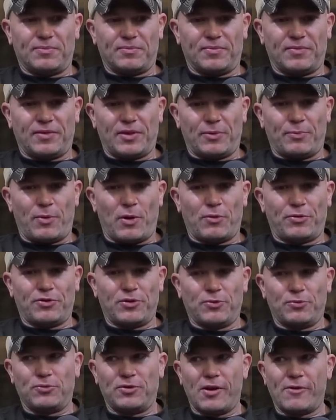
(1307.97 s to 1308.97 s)
They both
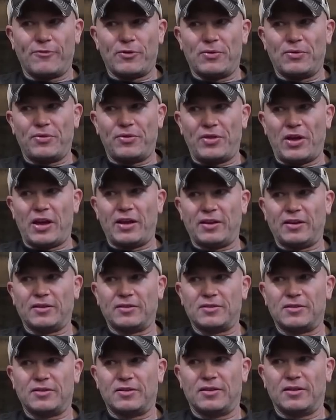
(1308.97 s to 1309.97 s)
do different
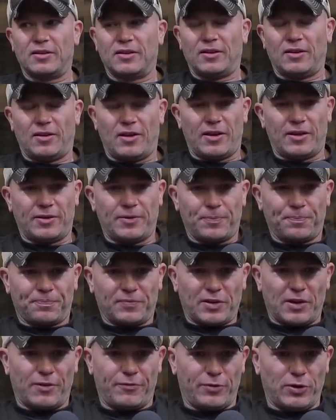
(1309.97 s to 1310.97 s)
things. Like,
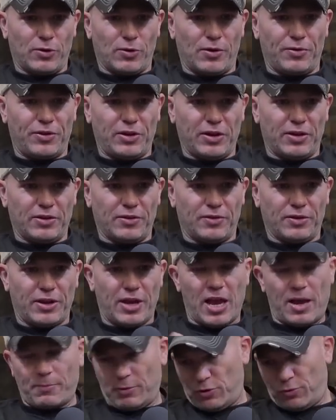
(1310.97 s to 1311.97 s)
if you're at the end of the
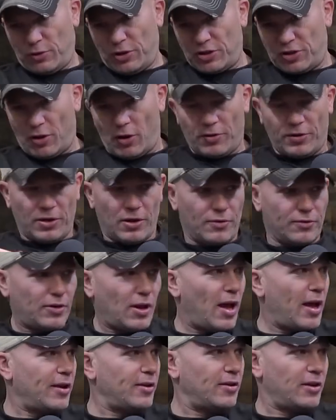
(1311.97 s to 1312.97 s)
game, as we saw the other
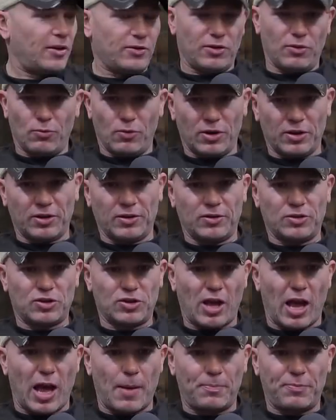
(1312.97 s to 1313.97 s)
night, and you want to get a
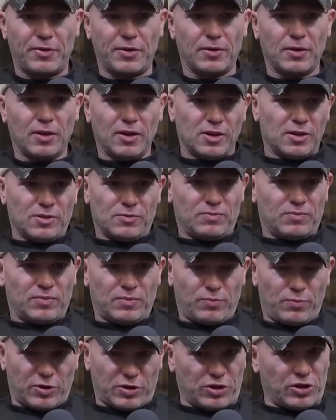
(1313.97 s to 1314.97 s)
stop,
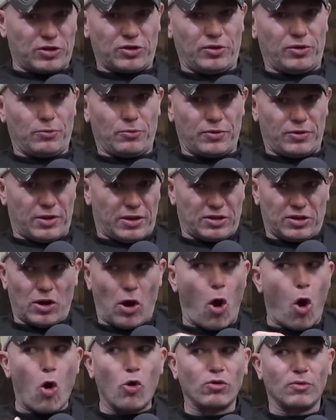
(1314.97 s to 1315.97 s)
particularly as an
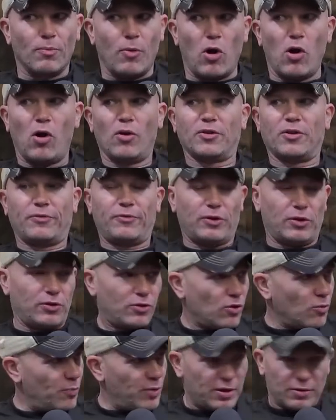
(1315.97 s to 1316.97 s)
own ball
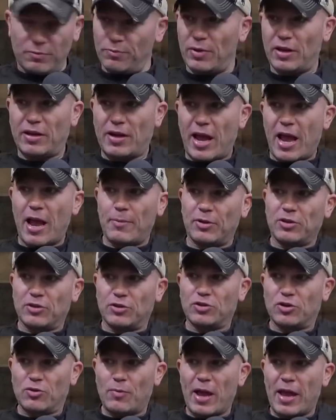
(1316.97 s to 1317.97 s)
defender, Ben Hammond
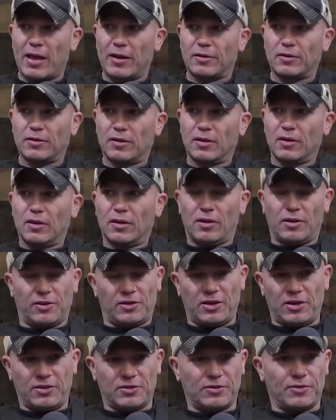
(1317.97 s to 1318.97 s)
is your man.
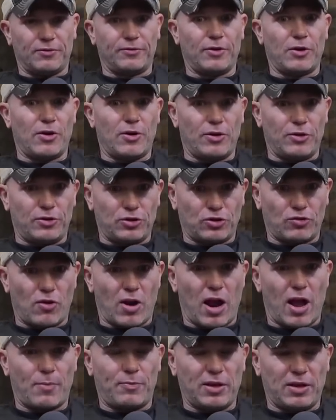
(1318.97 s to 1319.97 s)
Like, he is a very
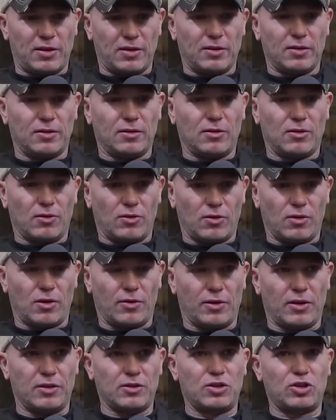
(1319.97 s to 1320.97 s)
scrappy.
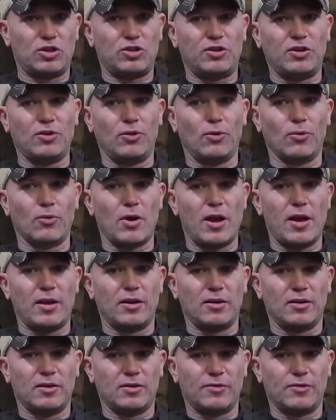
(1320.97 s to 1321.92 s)
His steal rate is